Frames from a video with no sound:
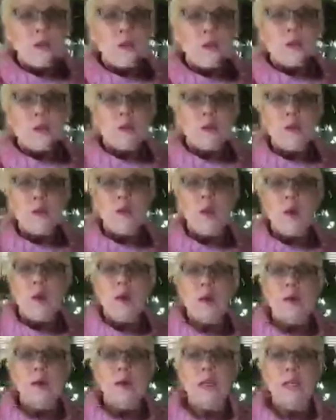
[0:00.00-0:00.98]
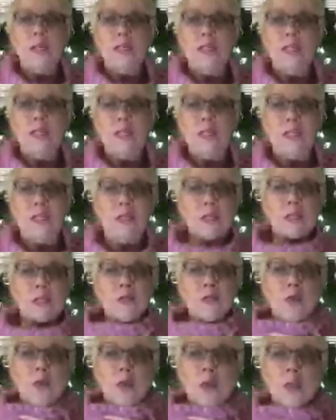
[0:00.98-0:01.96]
for is no longer in existence,
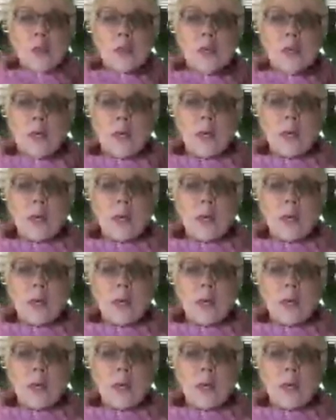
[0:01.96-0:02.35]
of course.